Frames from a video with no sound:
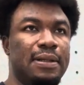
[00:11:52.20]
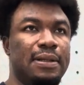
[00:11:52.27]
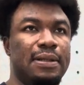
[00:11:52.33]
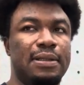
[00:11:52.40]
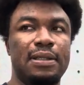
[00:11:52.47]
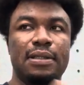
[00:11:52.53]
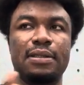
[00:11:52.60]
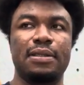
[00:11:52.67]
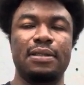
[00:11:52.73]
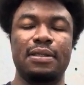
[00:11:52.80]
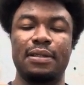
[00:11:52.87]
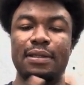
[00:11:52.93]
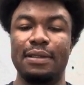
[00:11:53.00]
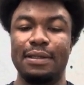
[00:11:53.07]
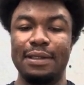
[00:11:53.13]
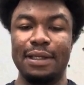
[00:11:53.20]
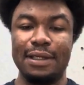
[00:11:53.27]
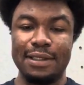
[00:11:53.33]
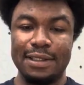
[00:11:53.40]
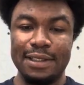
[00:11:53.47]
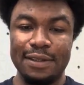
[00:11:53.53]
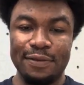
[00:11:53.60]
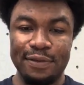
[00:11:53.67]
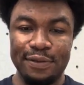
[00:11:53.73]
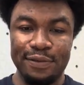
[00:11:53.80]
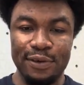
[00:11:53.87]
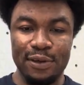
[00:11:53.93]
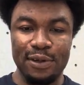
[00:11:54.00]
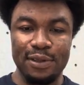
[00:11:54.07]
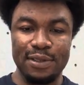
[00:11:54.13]
yes, that's it
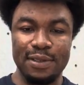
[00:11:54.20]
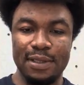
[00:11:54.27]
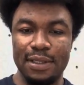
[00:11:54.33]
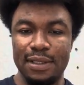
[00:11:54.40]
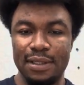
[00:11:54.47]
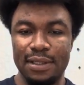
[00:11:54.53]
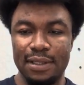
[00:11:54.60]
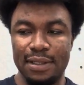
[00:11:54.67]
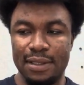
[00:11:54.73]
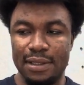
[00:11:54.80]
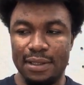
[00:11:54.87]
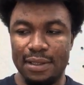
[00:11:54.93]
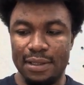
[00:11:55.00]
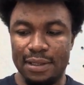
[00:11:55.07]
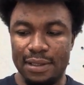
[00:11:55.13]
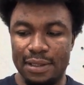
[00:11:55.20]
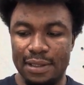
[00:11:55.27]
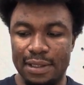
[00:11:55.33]
for today. And